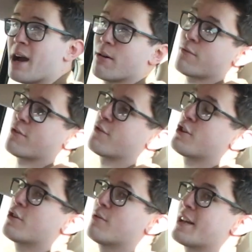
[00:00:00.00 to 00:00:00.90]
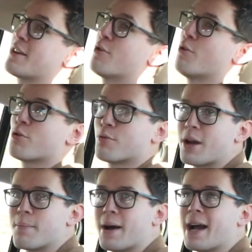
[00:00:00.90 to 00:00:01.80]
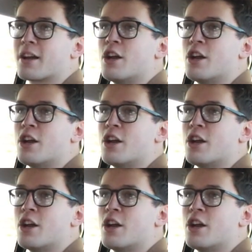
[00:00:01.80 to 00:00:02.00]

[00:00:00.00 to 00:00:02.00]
However, if you do lean all the way back,